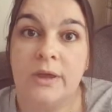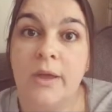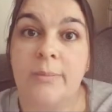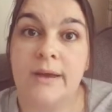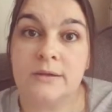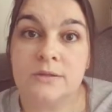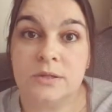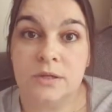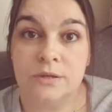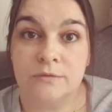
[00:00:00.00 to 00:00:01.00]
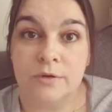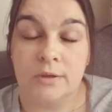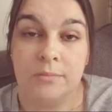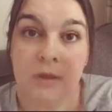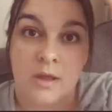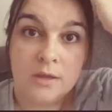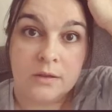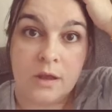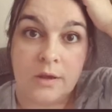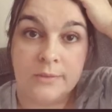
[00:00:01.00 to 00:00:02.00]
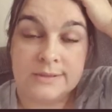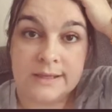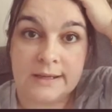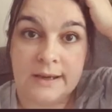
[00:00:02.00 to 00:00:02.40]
go back to the room that I was in,